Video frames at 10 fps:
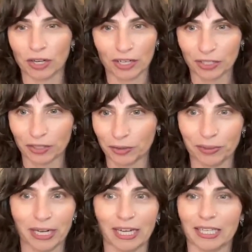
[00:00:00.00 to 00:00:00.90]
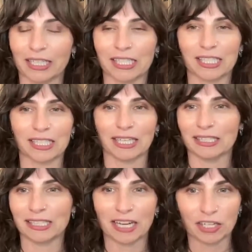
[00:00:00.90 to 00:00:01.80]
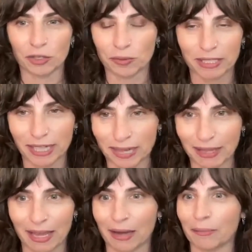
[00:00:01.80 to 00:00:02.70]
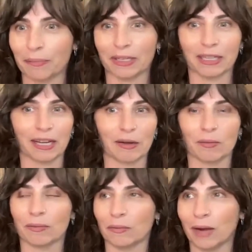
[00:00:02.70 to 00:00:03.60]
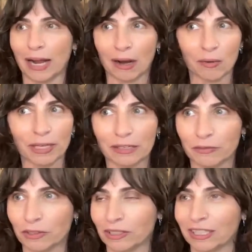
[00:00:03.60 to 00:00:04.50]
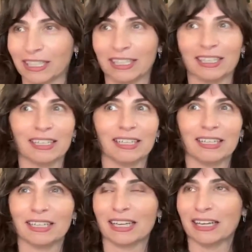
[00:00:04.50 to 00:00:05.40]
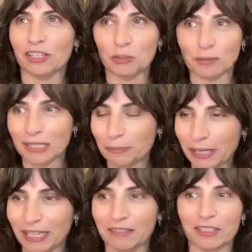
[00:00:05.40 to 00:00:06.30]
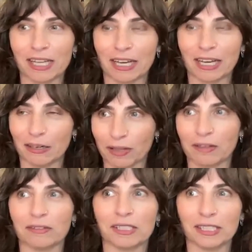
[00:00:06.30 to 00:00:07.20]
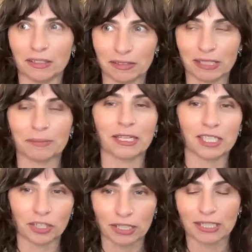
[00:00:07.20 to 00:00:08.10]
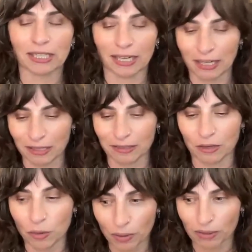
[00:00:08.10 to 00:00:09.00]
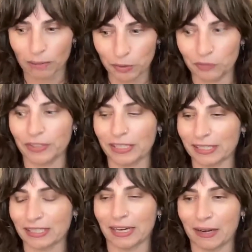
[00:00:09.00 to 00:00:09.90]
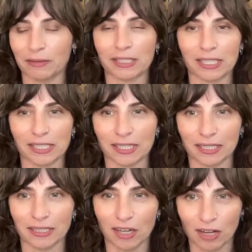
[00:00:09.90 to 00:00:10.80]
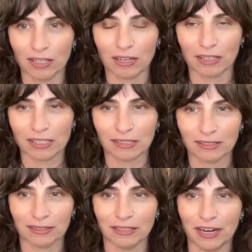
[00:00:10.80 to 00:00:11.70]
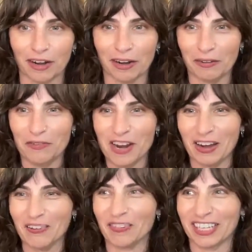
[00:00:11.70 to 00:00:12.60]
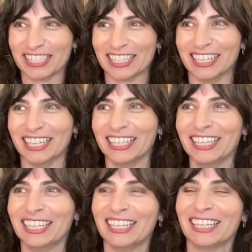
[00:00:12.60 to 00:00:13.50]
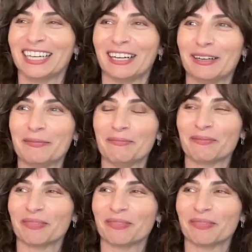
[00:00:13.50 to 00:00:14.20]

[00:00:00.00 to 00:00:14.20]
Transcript: on you and send you to a death camp, and like how evil can humans be? It was kind of one of those, some kids are into like horror movies, and I was into Holocaust narrative nonfiction. Um,